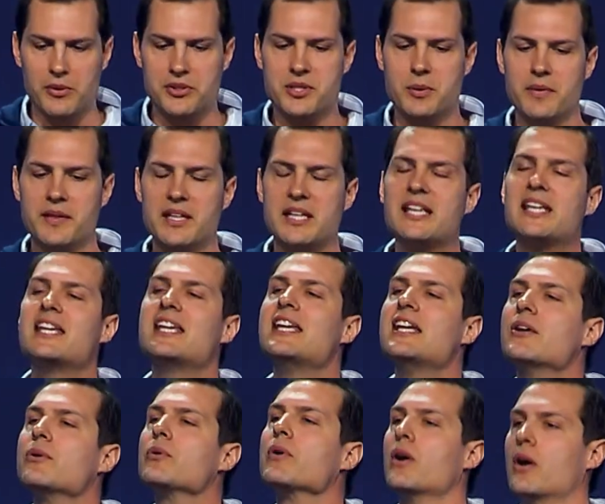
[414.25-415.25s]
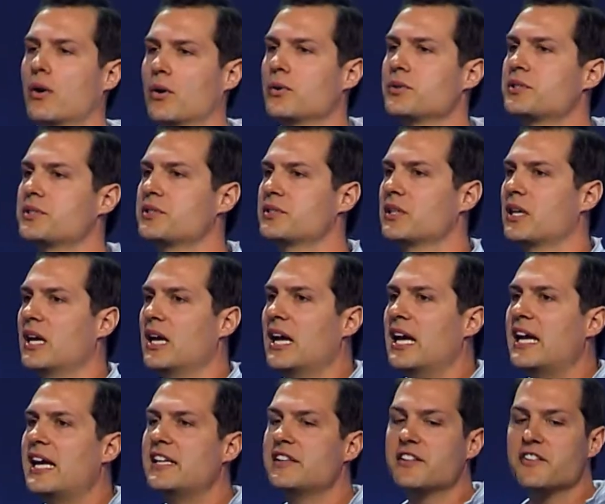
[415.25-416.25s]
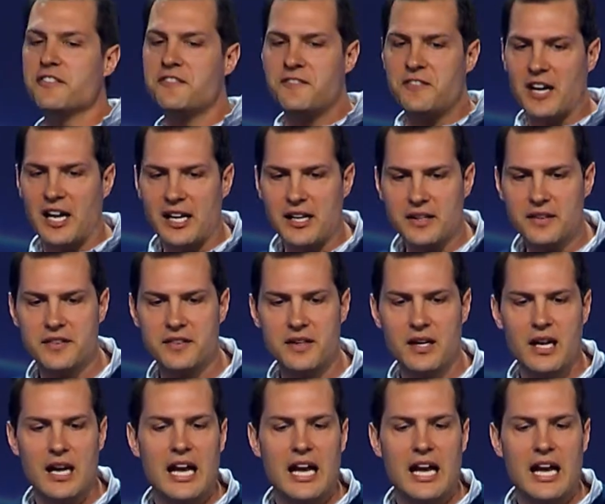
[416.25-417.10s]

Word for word: some of the heroes in the faith,